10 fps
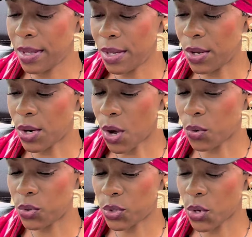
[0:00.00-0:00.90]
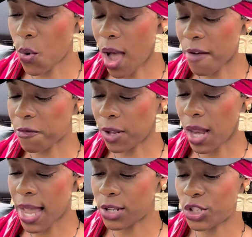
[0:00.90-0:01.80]
You know, so I feel
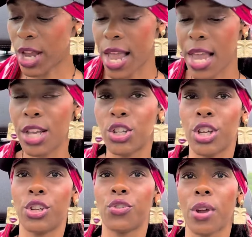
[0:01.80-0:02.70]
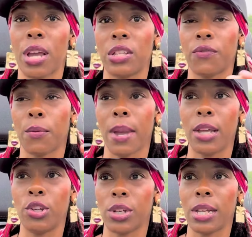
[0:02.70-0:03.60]
like change and
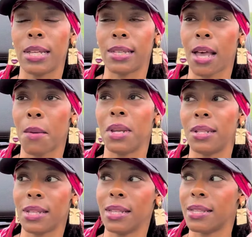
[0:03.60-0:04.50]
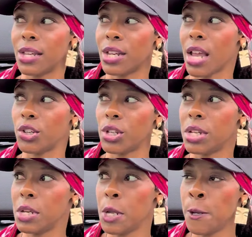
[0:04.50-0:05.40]
transformation is coming into this
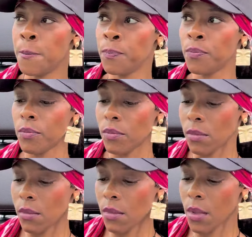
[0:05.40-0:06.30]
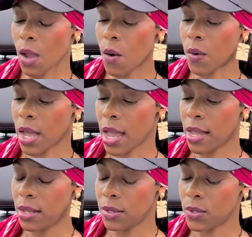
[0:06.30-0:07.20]
connection.
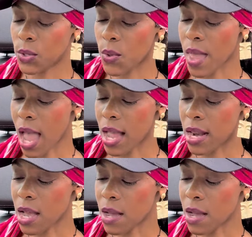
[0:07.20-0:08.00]
Okay, so that,